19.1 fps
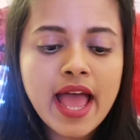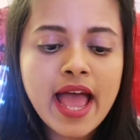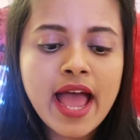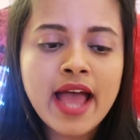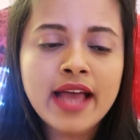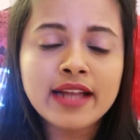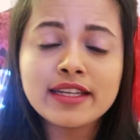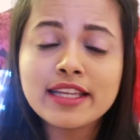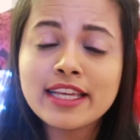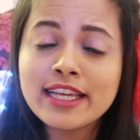
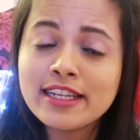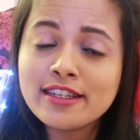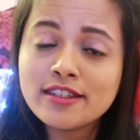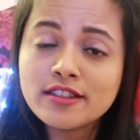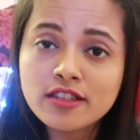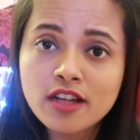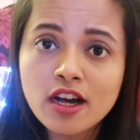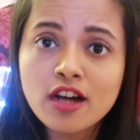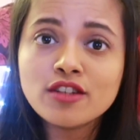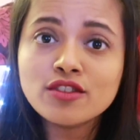and
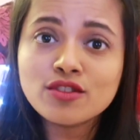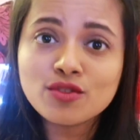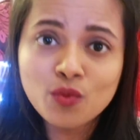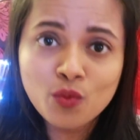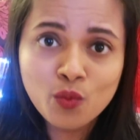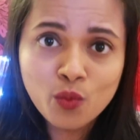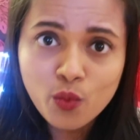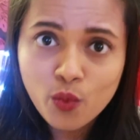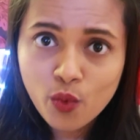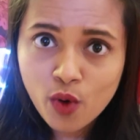it does
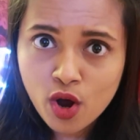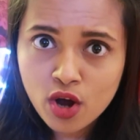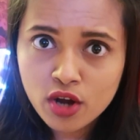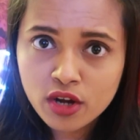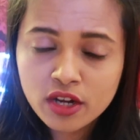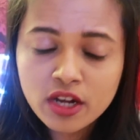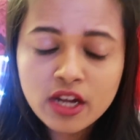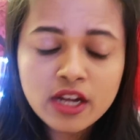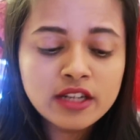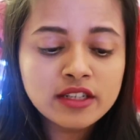
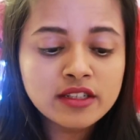work.